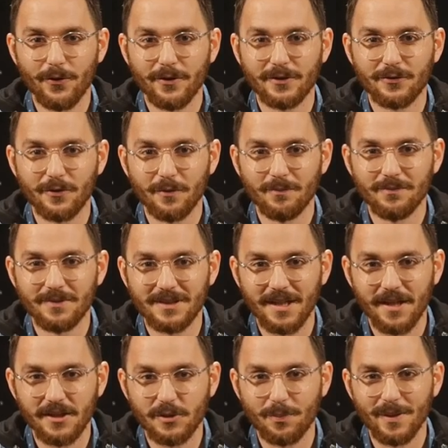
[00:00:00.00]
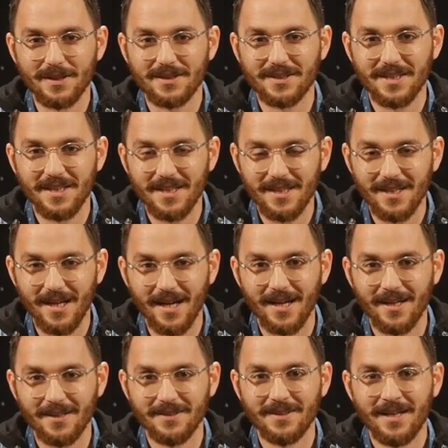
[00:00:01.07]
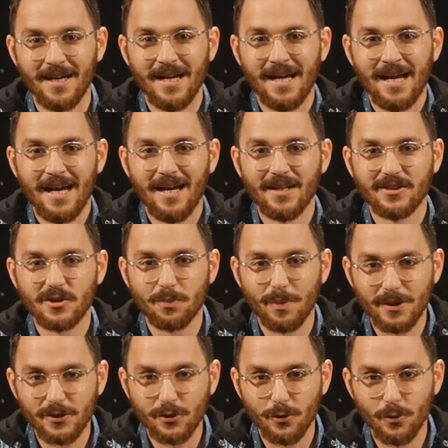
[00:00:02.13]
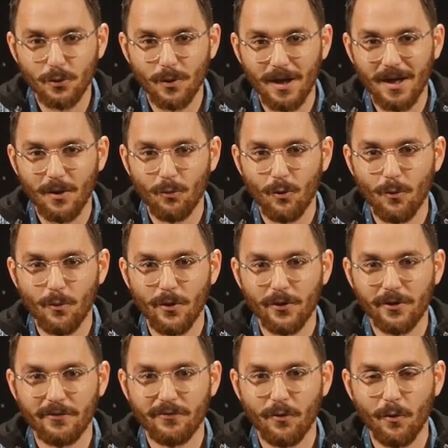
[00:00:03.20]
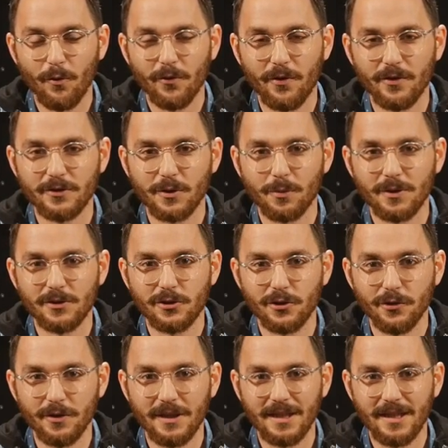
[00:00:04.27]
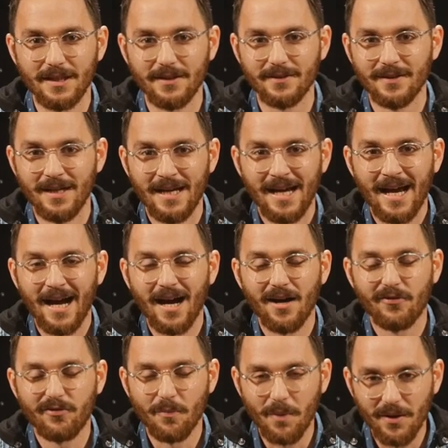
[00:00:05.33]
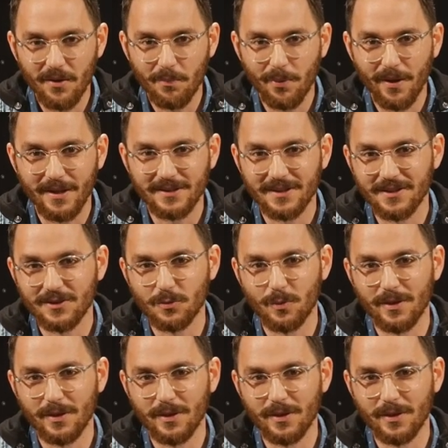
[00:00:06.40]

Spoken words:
those from CHBC, and a special warm welcome for all those who are tuning in from other places.